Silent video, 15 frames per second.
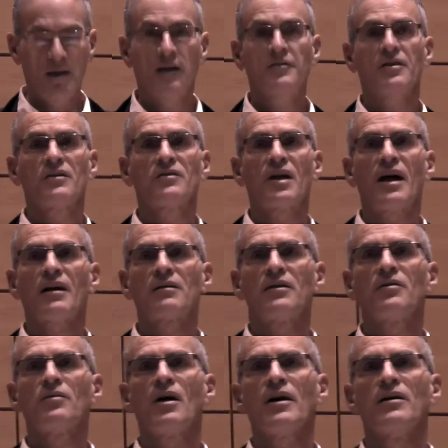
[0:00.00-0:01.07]
that's
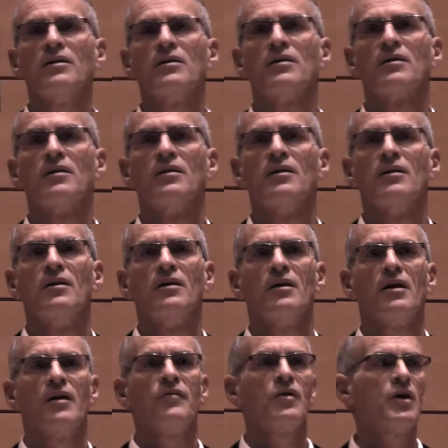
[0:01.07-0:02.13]
exactly right.
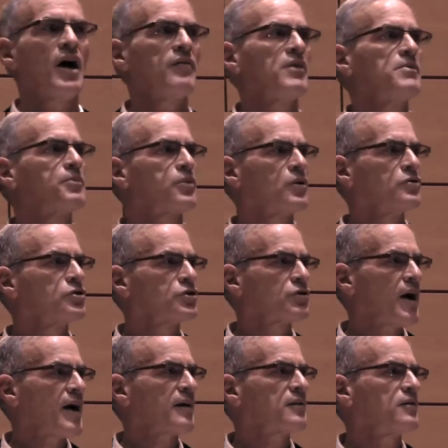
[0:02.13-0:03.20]
If you have a
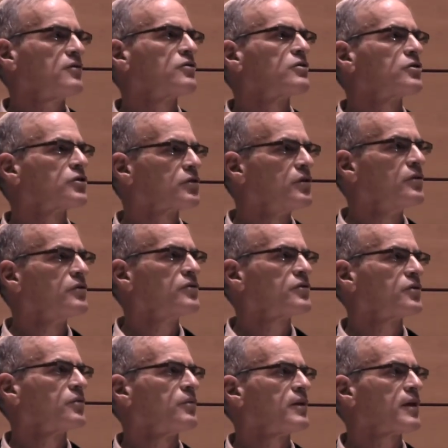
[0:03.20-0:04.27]
protracted
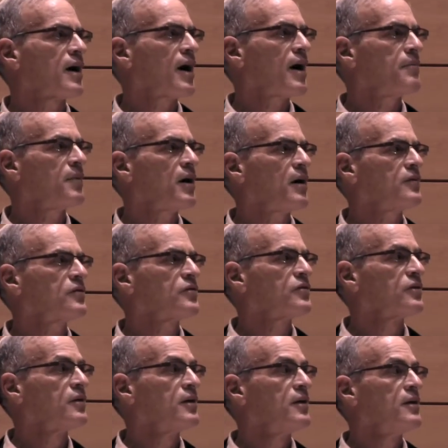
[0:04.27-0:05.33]
truce with Hamas,